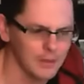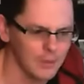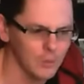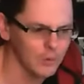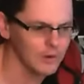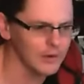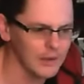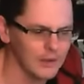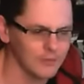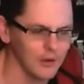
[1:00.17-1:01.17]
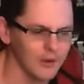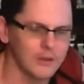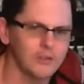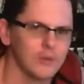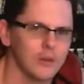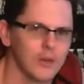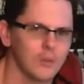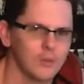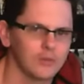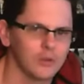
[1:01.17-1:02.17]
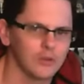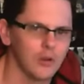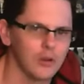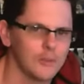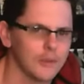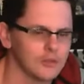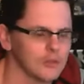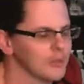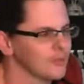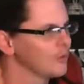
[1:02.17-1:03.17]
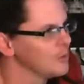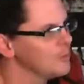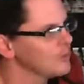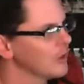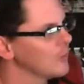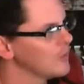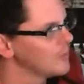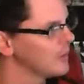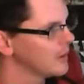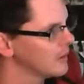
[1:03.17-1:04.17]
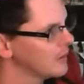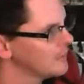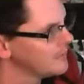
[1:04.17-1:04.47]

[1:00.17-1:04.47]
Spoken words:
wanted to get right into it, and we'll start talking about some of the rumors that we've been hearing.